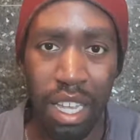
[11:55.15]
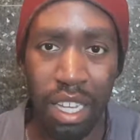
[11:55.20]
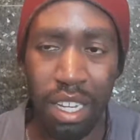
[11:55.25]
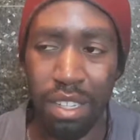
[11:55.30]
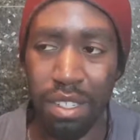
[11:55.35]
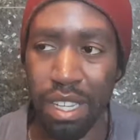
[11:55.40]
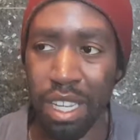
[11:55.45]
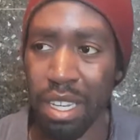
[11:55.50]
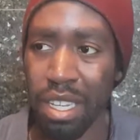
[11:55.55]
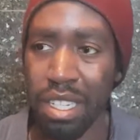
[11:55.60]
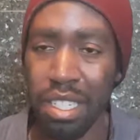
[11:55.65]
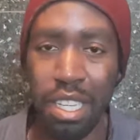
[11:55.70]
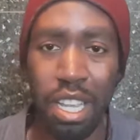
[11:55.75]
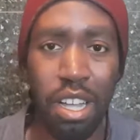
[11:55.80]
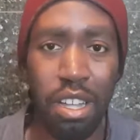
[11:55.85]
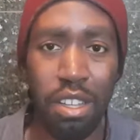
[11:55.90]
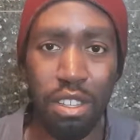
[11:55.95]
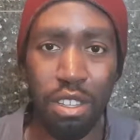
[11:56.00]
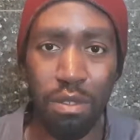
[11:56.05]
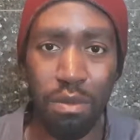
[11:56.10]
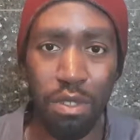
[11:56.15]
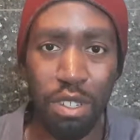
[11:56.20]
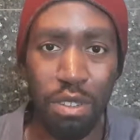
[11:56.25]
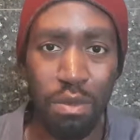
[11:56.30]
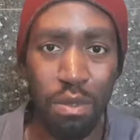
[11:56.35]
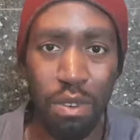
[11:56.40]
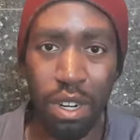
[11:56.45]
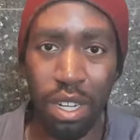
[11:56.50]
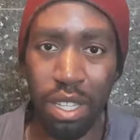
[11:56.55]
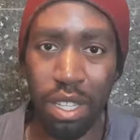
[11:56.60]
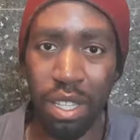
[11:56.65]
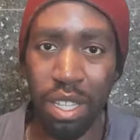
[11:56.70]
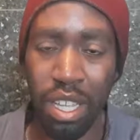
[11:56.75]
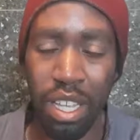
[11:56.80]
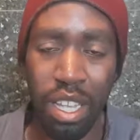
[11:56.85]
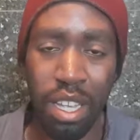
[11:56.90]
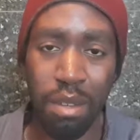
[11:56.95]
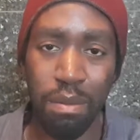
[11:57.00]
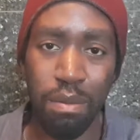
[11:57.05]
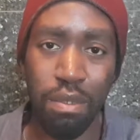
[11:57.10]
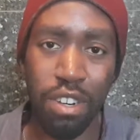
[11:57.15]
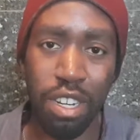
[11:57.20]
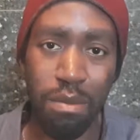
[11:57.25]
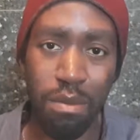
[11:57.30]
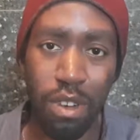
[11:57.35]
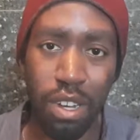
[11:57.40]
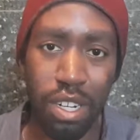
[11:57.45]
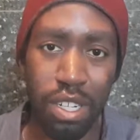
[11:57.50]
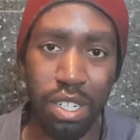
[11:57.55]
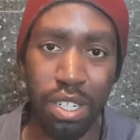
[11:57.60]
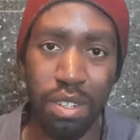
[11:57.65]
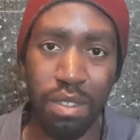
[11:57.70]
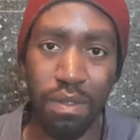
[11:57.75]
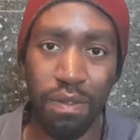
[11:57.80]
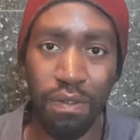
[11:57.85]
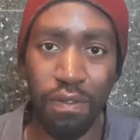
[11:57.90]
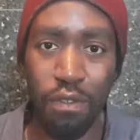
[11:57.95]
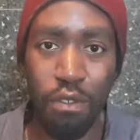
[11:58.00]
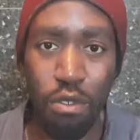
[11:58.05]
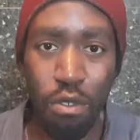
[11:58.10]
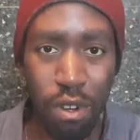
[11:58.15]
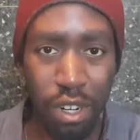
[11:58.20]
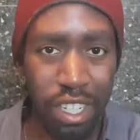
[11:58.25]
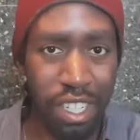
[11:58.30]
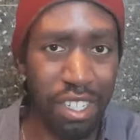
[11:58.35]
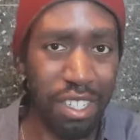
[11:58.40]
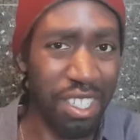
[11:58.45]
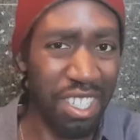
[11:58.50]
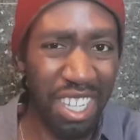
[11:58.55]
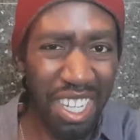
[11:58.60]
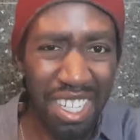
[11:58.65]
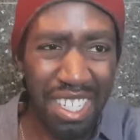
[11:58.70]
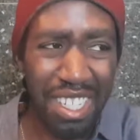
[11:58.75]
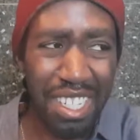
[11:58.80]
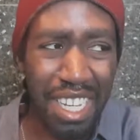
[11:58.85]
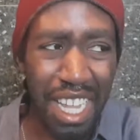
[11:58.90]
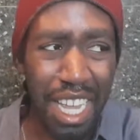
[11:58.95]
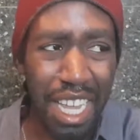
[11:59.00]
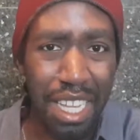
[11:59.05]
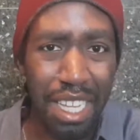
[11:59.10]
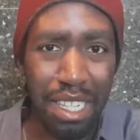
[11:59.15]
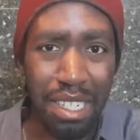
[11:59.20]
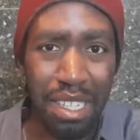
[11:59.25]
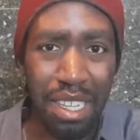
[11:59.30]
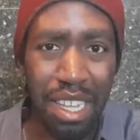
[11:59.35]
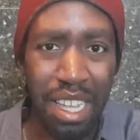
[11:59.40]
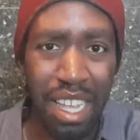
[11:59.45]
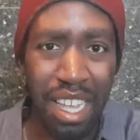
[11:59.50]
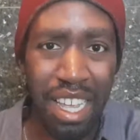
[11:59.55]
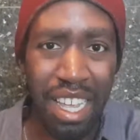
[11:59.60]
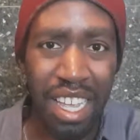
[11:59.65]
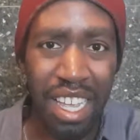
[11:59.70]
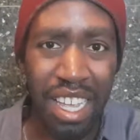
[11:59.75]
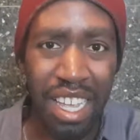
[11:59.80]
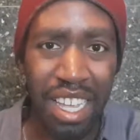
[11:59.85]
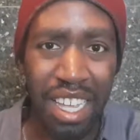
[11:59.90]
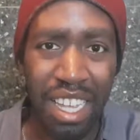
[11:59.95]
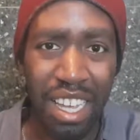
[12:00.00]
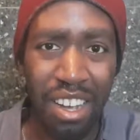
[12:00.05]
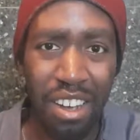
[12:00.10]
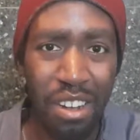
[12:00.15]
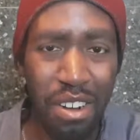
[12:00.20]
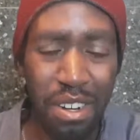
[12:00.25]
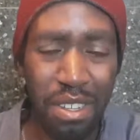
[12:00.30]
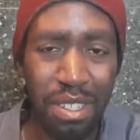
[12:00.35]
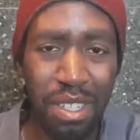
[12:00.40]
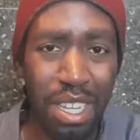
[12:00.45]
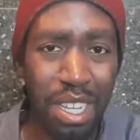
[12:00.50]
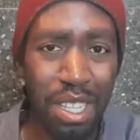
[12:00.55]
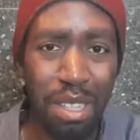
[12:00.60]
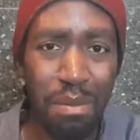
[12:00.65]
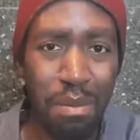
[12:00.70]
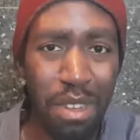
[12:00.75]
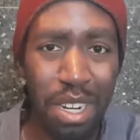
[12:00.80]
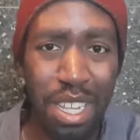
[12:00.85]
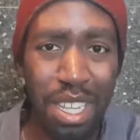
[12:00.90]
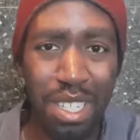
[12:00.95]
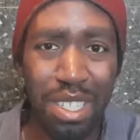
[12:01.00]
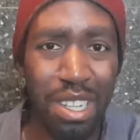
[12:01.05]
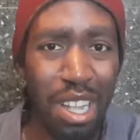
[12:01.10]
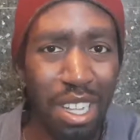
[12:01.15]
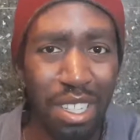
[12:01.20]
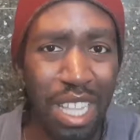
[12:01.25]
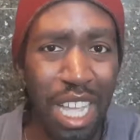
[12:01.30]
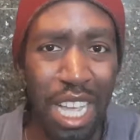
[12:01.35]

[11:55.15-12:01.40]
Because I can tell you, when you work pretty much 4 to 6 days, honestly, the money is not